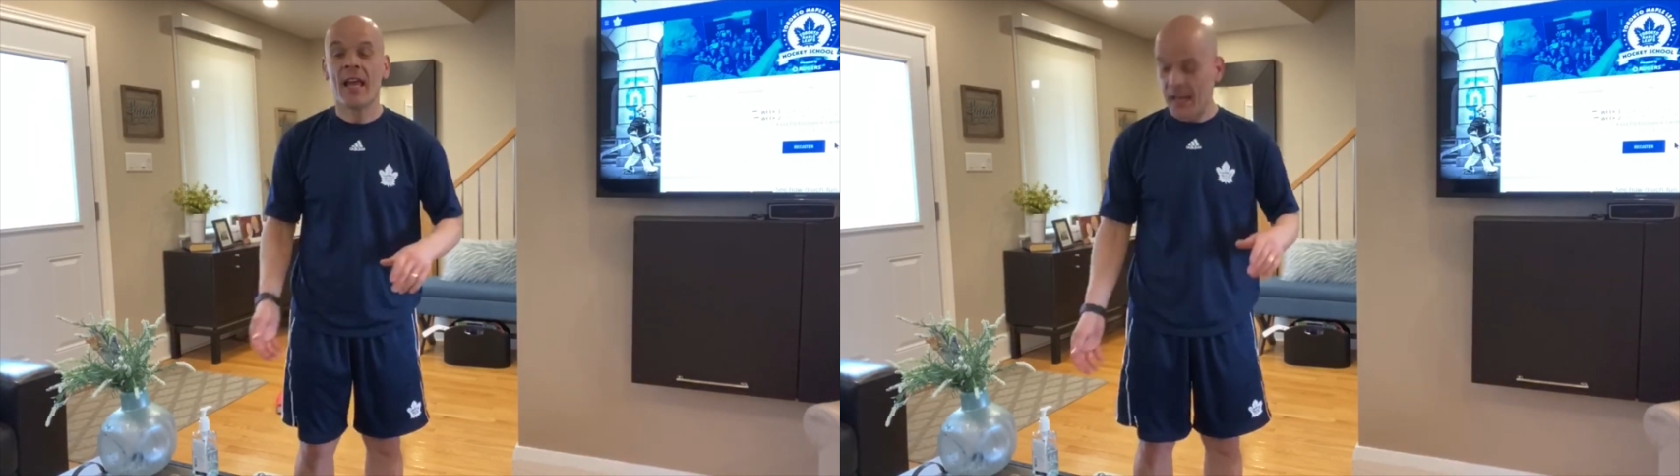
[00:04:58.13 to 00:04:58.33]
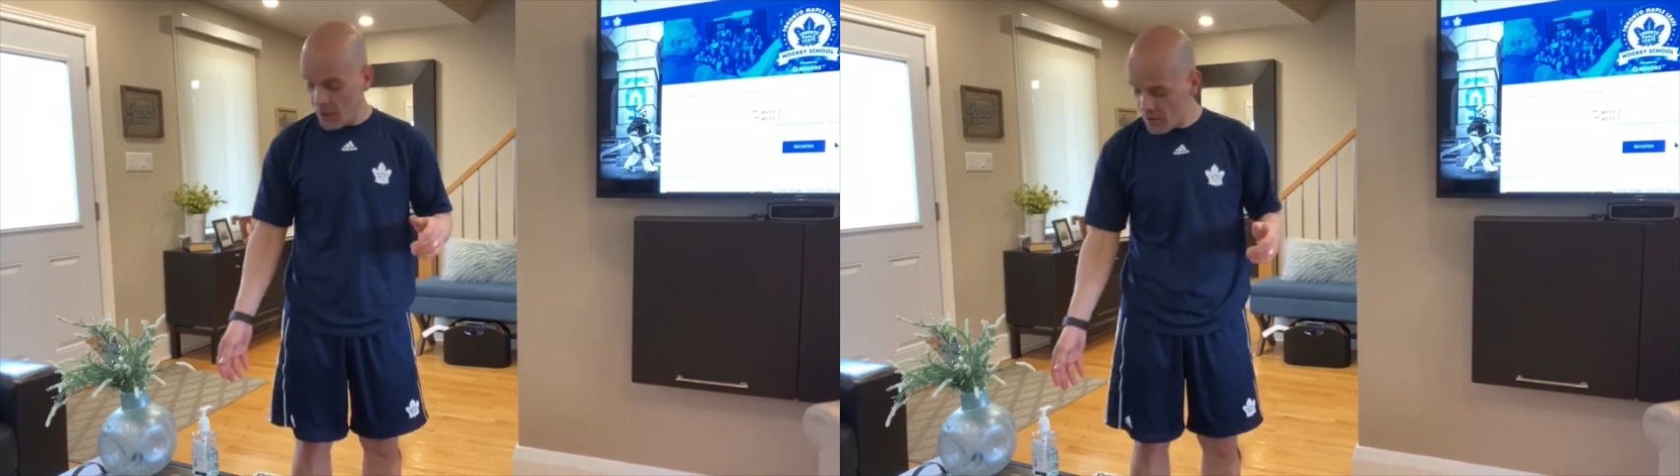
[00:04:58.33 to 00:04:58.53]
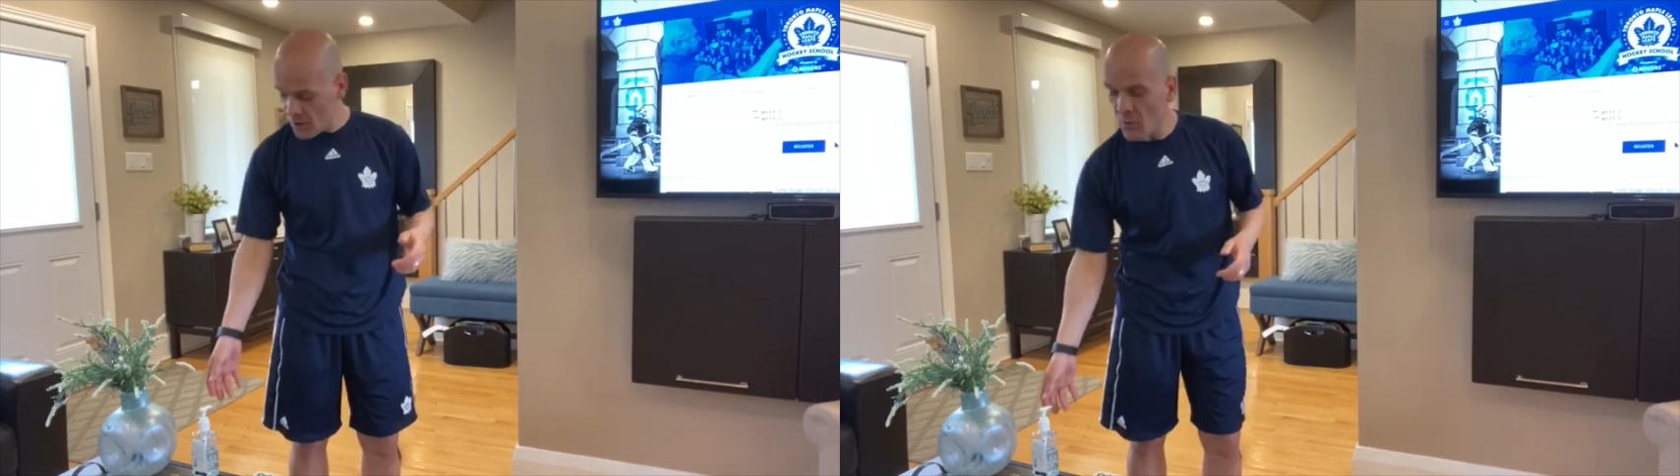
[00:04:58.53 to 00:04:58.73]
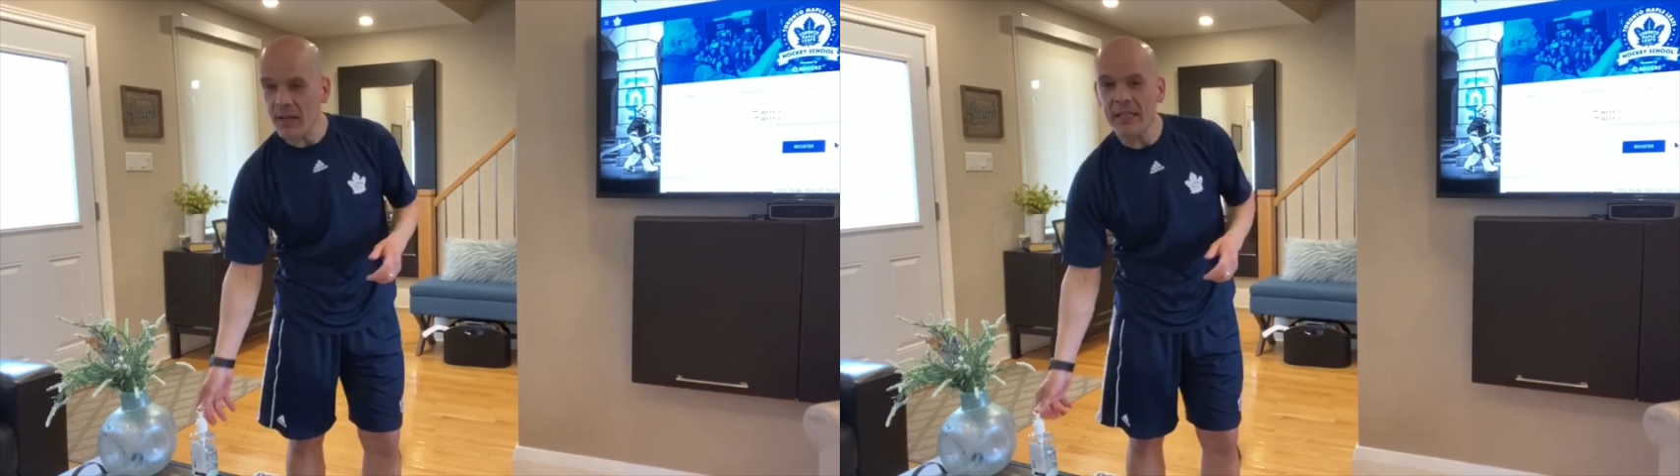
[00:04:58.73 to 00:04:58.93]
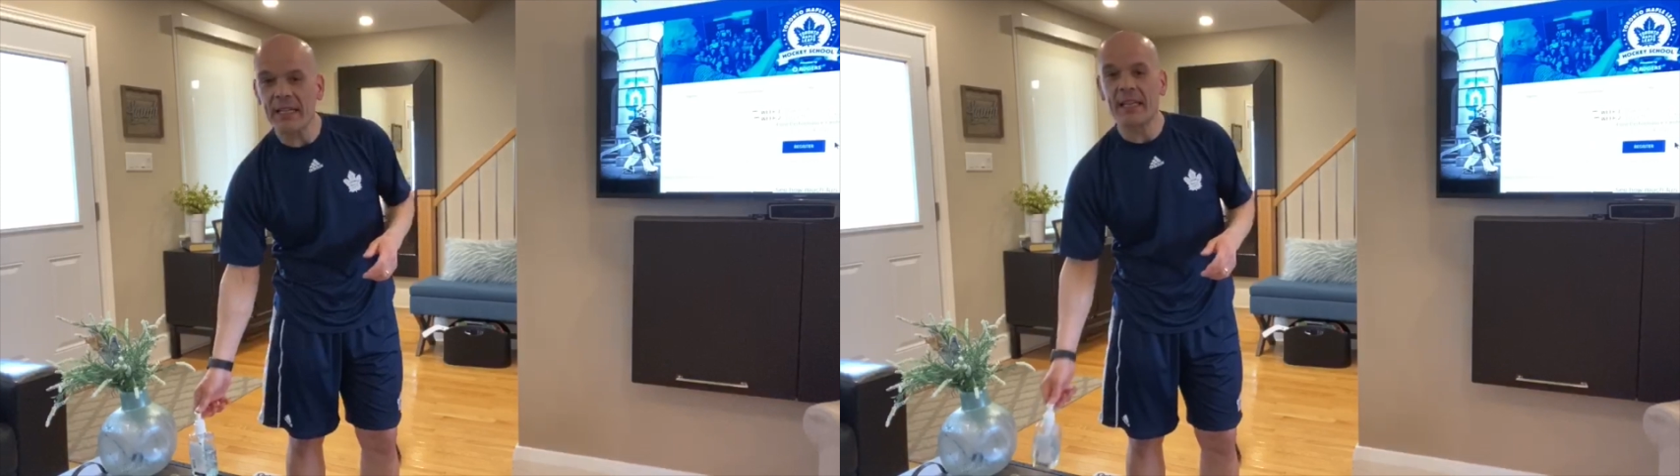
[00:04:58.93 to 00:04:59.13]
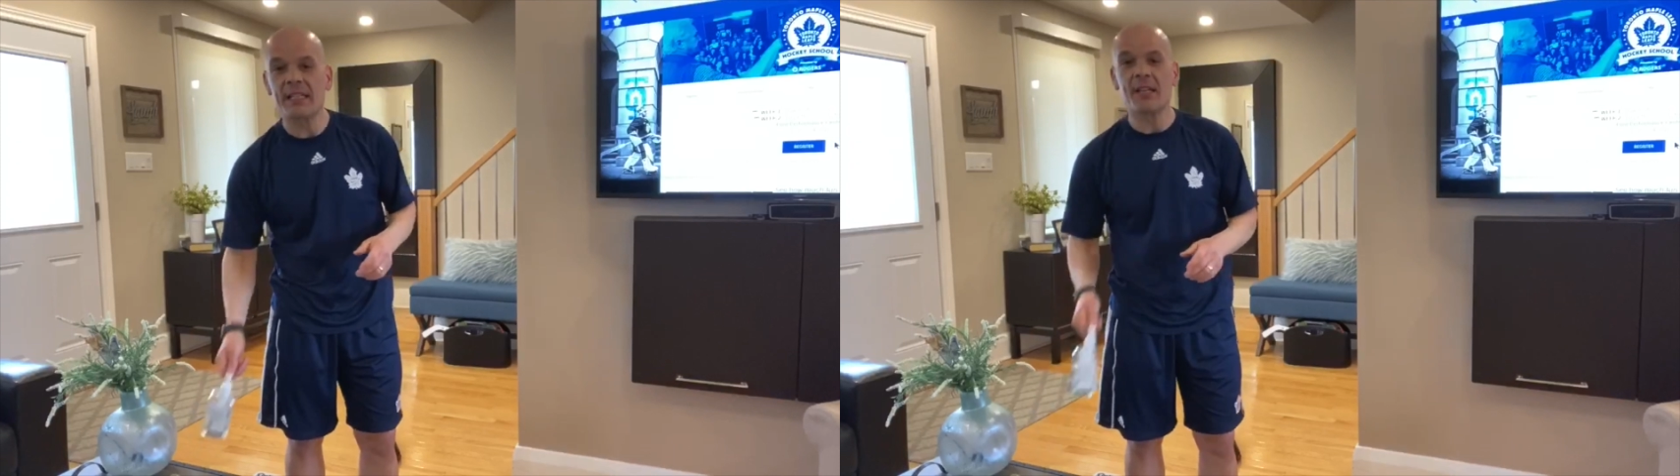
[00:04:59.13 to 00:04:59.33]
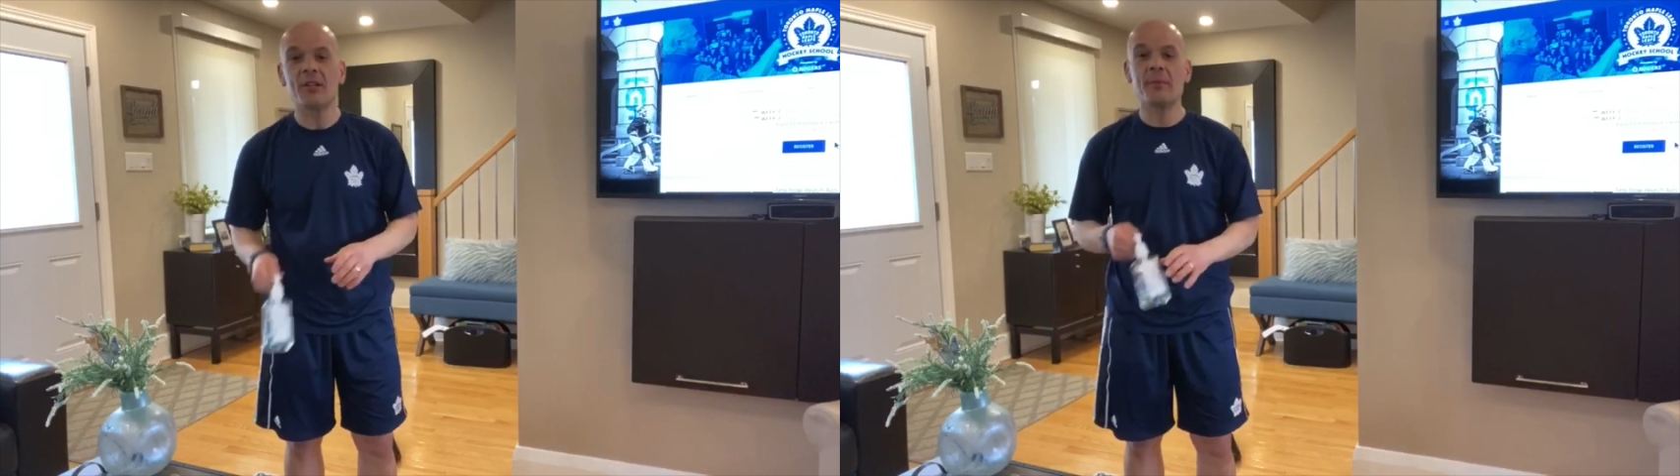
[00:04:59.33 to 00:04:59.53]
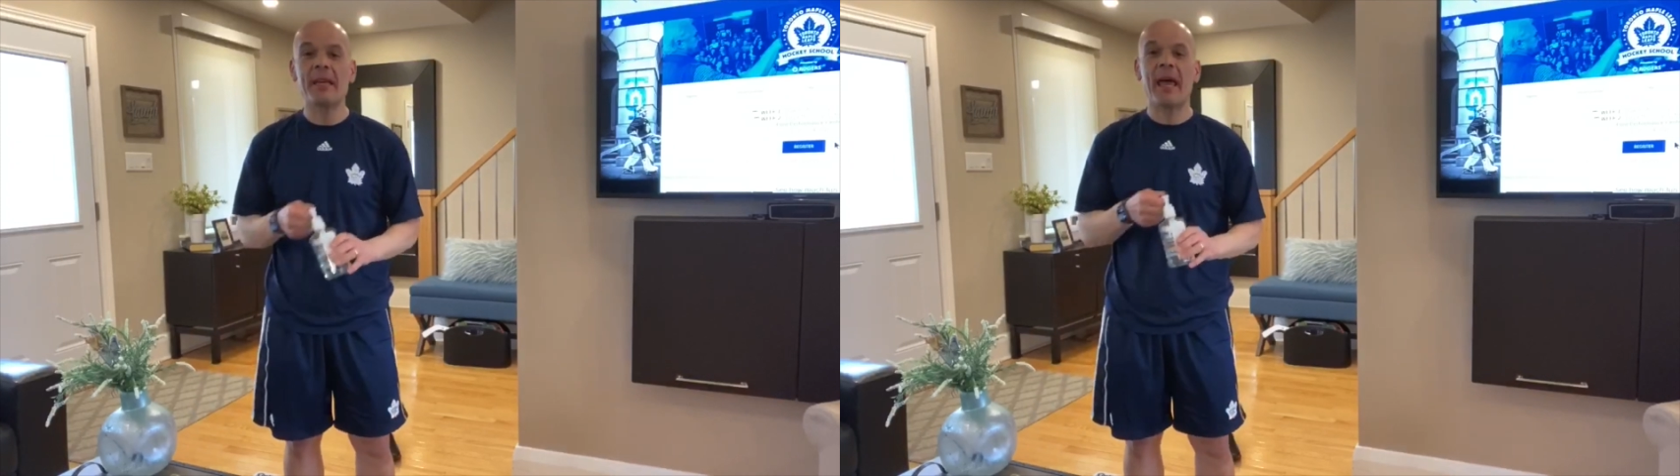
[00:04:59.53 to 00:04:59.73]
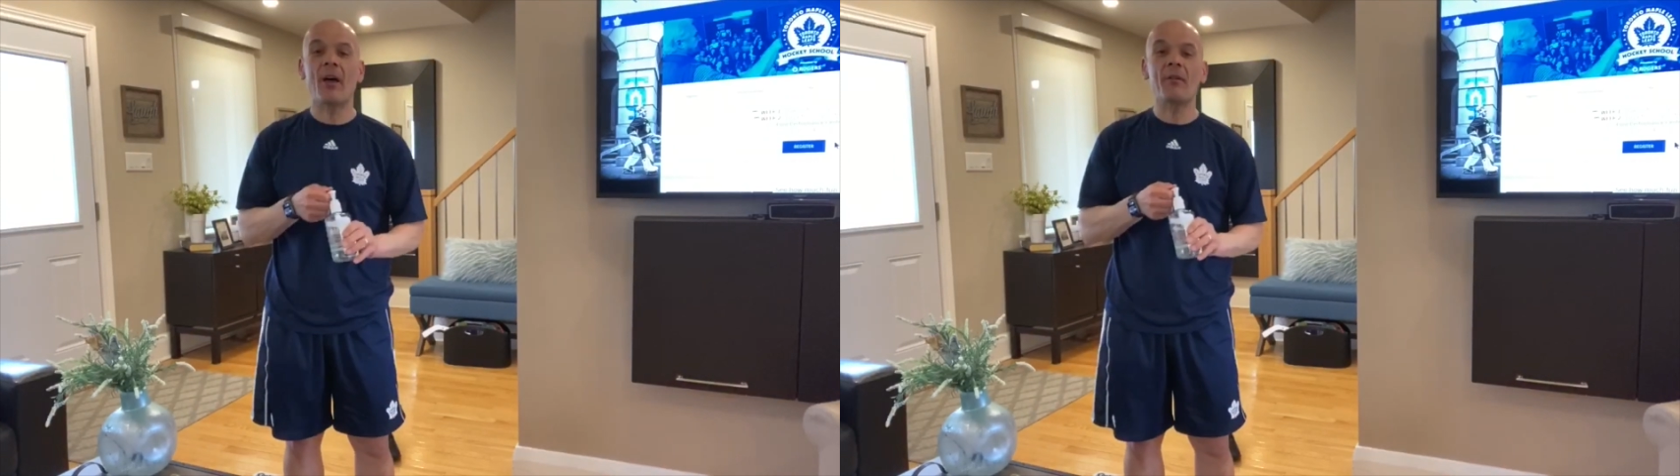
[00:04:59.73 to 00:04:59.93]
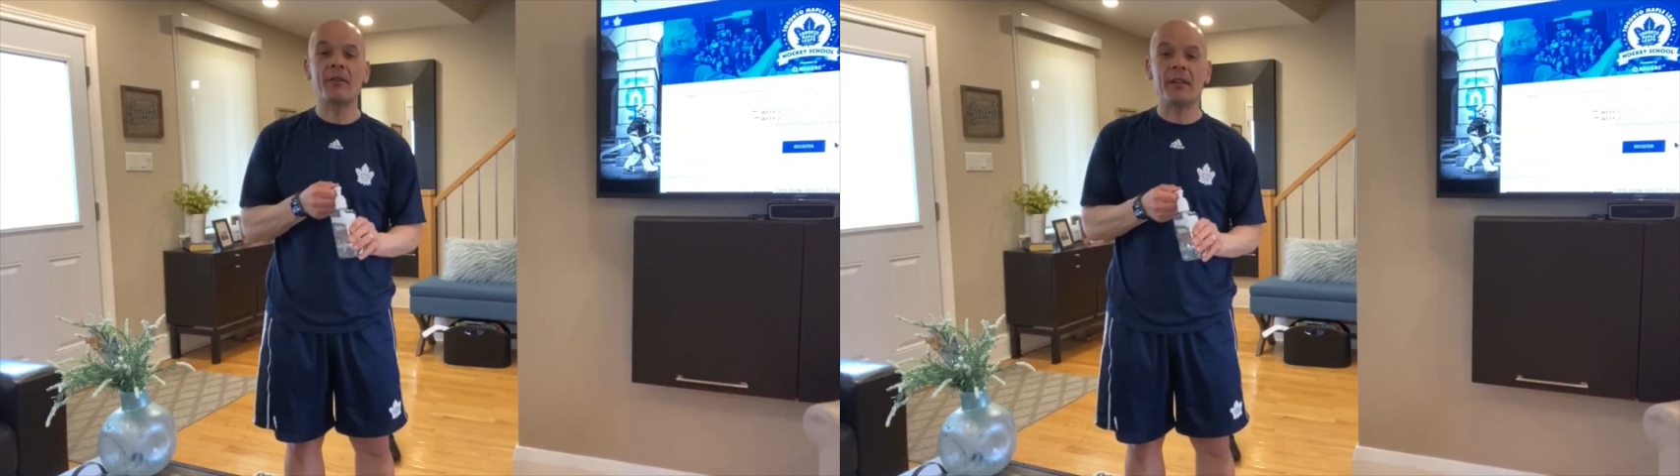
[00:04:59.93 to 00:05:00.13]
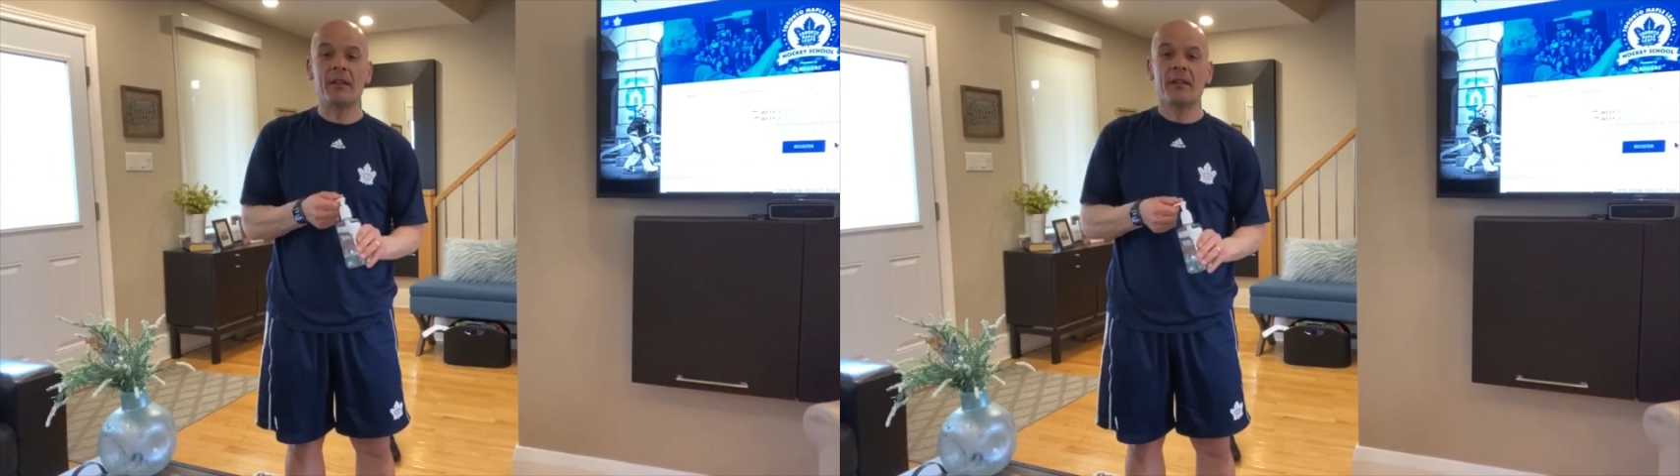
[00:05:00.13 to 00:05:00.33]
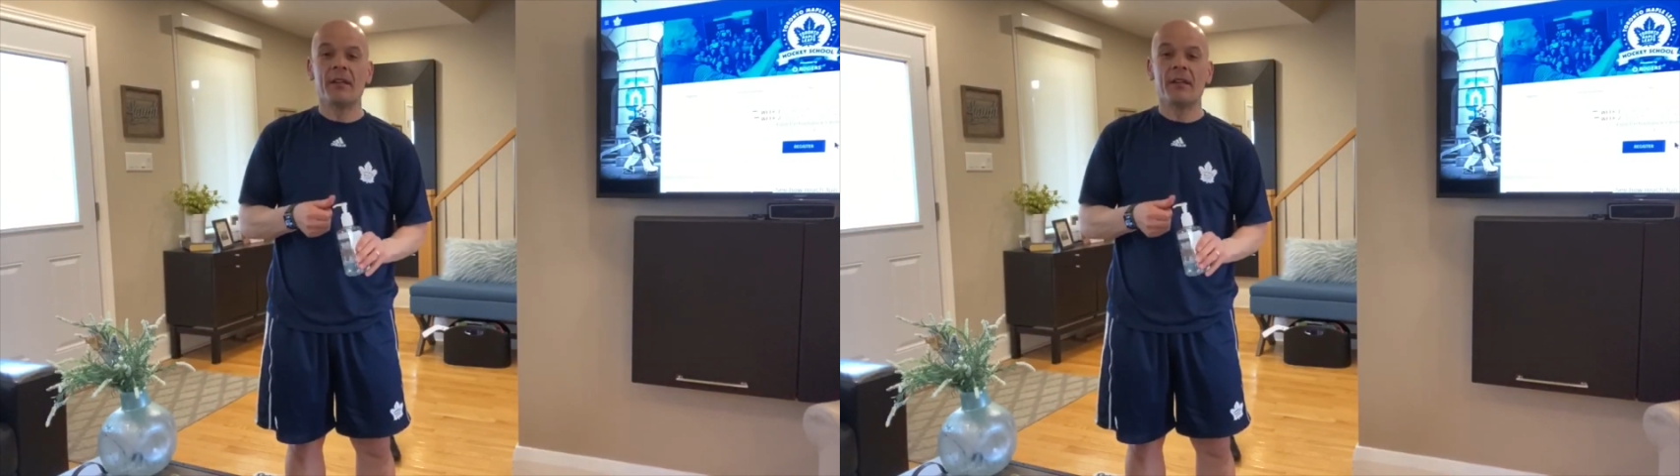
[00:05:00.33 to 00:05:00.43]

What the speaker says: And I also want you to continue to be healthy